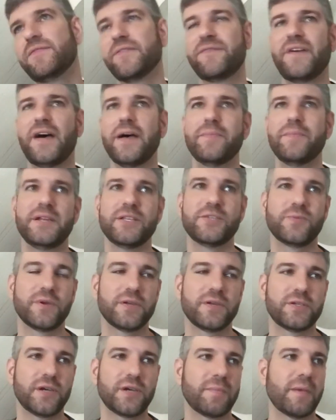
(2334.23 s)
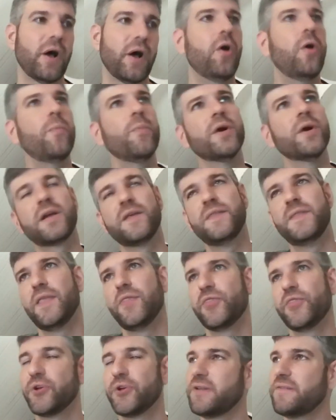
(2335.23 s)
5 minutes, we're going to talk about homework. And
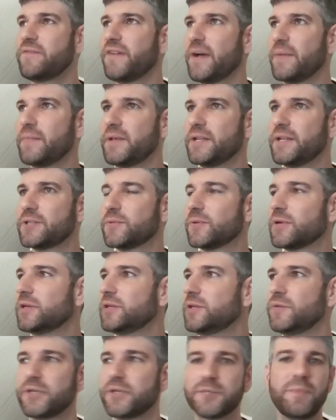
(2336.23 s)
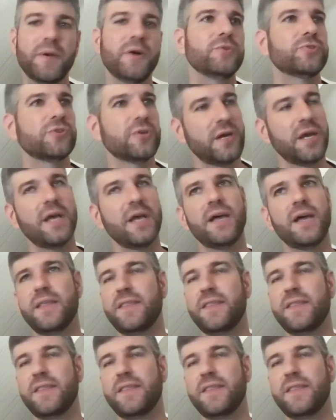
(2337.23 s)
then 35 minutes, we're going to do exposure.